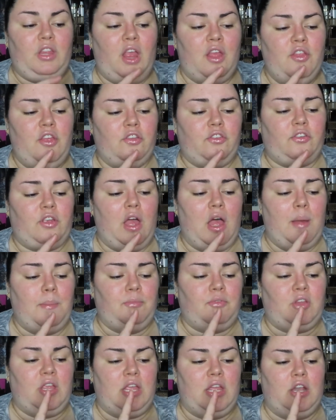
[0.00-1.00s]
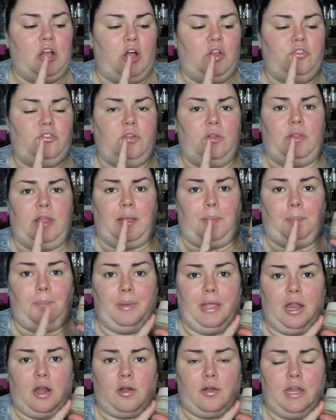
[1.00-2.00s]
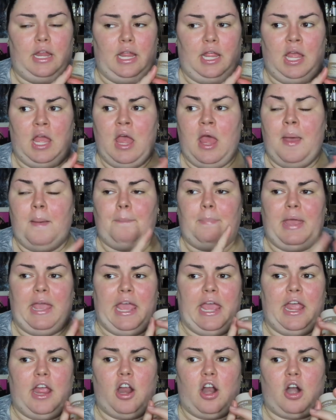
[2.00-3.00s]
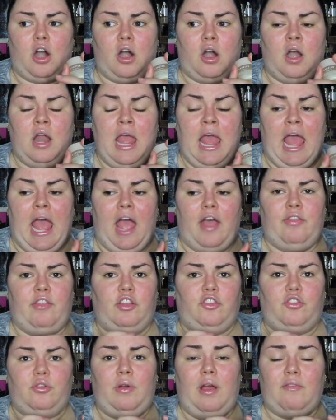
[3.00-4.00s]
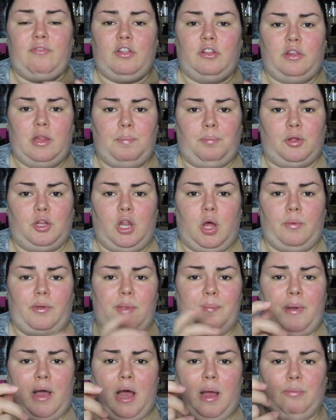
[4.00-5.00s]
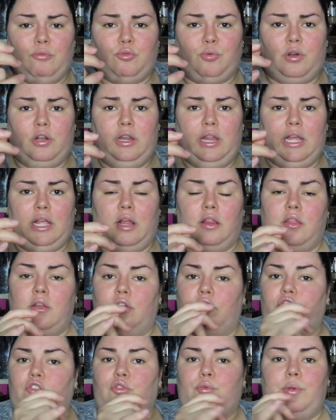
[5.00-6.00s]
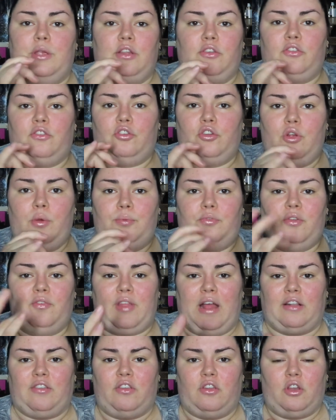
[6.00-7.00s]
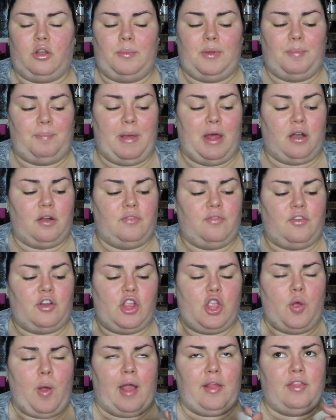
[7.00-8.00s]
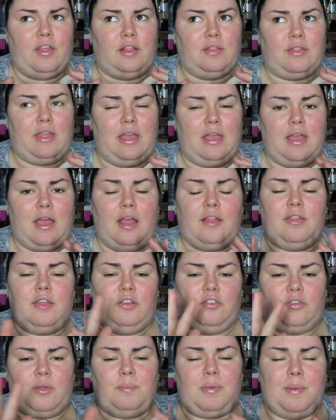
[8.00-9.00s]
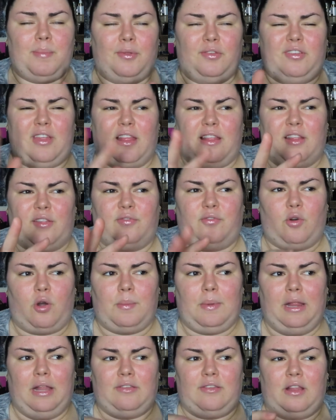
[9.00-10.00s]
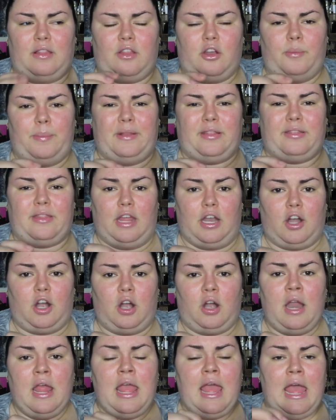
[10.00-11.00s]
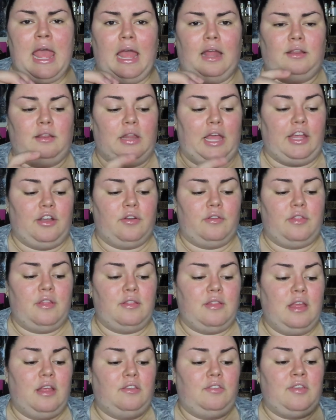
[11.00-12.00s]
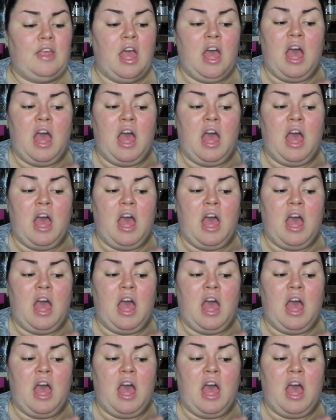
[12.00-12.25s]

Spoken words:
This comes in also like berry, pear, and they do have the lip glowy balms where like a little squeeze tube, so if that's a little bit better for you. I think some people say that the formula is a little bit thinner and lighter than this.